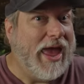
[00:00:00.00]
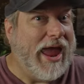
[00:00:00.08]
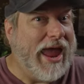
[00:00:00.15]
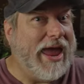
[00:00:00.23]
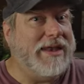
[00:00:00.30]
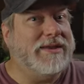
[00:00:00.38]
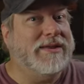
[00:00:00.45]

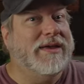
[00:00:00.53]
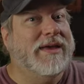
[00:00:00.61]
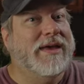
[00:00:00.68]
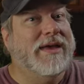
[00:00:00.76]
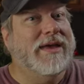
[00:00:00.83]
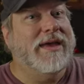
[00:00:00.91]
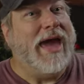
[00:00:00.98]
And
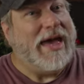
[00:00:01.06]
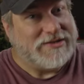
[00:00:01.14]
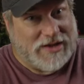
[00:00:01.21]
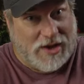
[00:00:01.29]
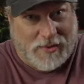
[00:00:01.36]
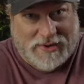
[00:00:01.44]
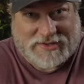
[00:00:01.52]
as
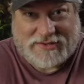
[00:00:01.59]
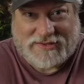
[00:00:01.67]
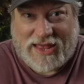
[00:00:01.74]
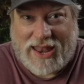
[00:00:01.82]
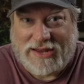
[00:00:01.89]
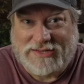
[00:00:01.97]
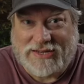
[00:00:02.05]
always, as I
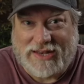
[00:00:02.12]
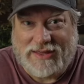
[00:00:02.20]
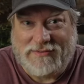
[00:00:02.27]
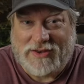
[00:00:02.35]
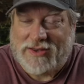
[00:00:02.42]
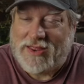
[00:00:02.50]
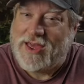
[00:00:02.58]
like to leave
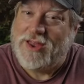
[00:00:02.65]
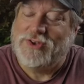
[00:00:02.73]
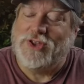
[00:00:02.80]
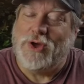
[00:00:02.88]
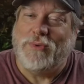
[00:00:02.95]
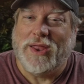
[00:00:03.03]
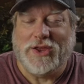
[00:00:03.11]
it,
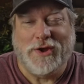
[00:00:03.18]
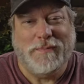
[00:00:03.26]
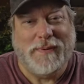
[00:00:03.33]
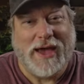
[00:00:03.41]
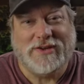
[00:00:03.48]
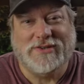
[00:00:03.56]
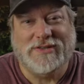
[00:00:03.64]
don't let your
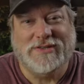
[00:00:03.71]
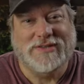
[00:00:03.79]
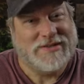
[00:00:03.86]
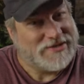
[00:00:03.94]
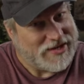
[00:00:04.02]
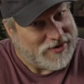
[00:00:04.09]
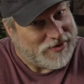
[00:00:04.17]
passions
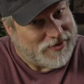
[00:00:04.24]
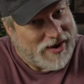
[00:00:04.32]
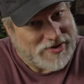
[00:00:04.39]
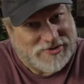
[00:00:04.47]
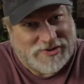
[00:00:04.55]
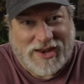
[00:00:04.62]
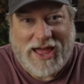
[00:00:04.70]
center
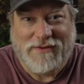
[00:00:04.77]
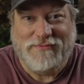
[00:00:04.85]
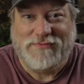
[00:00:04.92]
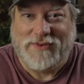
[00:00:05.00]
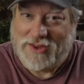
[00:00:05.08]
around your life.